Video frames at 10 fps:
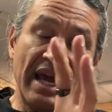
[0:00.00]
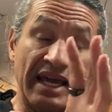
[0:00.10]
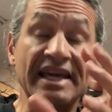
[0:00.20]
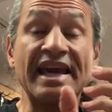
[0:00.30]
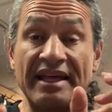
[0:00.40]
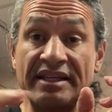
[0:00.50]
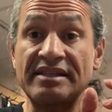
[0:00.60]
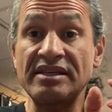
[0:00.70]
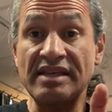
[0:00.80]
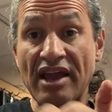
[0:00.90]
and again,
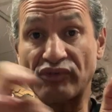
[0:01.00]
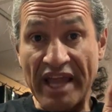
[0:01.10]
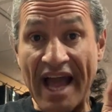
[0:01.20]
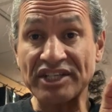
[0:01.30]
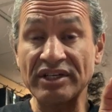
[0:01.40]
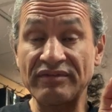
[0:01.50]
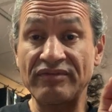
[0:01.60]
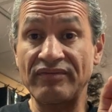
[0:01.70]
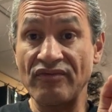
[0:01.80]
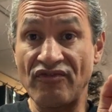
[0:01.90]
this is a
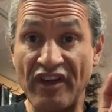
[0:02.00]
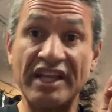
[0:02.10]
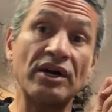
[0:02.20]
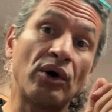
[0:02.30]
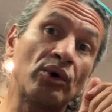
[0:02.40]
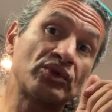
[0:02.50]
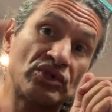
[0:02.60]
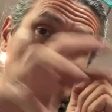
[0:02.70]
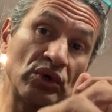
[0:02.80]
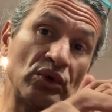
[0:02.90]
reaction video
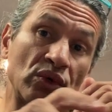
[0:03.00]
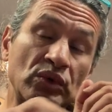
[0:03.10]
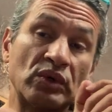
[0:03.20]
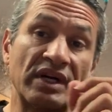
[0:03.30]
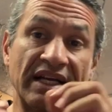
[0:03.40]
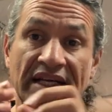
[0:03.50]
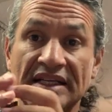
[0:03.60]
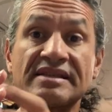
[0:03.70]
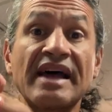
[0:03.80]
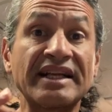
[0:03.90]
to
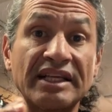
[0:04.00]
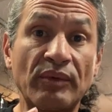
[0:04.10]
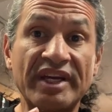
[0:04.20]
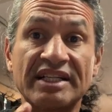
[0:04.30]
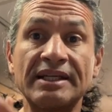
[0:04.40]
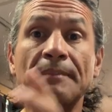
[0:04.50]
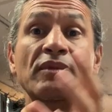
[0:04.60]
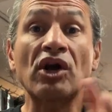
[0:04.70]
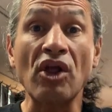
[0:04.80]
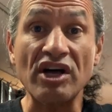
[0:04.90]
Cycling Weekly.
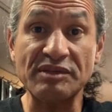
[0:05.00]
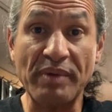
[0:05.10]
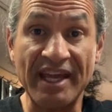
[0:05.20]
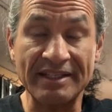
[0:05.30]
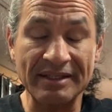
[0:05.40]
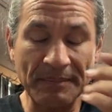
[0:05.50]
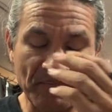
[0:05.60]
Gloss paint.